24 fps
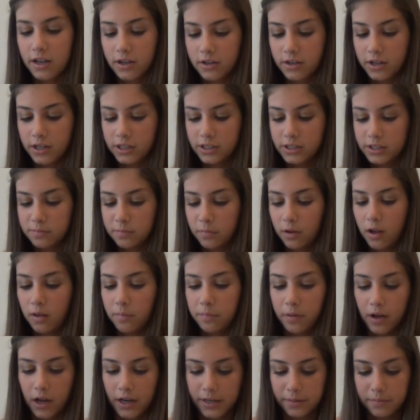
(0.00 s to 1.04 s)
good small
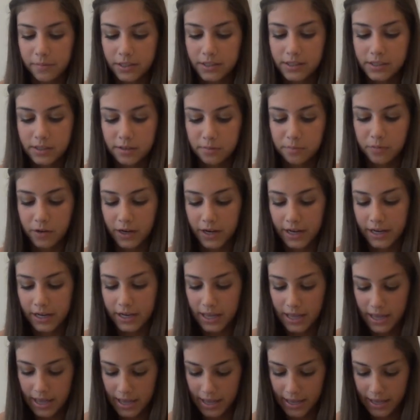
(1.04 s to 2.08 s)
body mist to
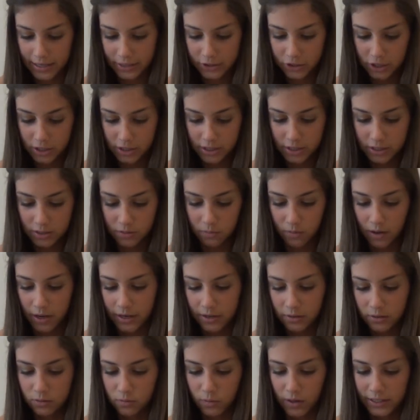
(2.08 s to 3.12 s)
bring is just this one.
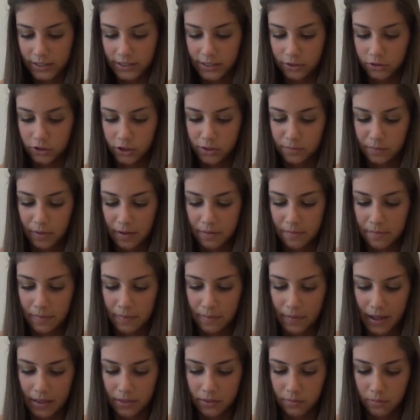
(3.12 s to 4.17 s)
It's White Citrus by
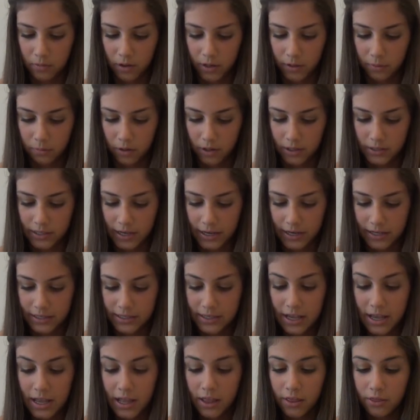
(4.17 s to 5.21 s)
Bath & Body Works, and it's
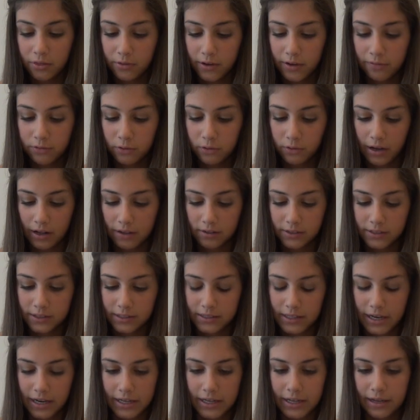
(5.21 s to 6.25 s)
3 fluid
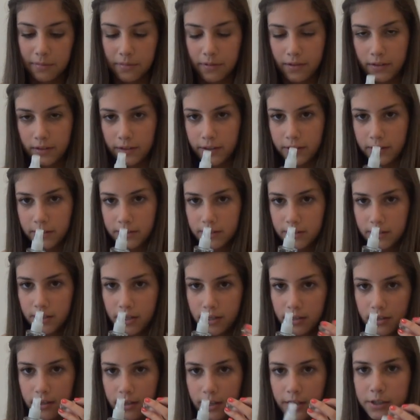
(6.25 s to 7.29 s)
ounces, 88 milliliters.
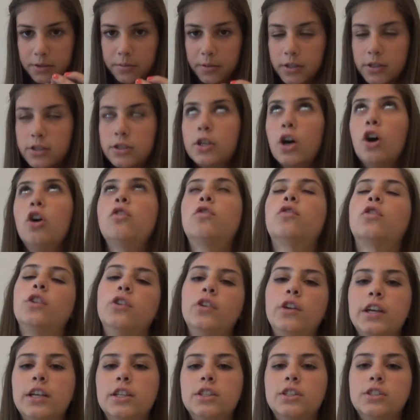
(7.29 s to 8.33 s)
It smells so
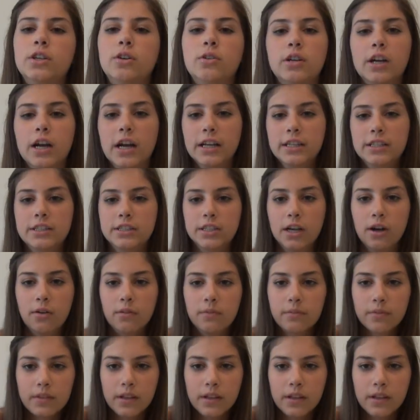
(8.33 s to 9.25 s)
fruity and so good, so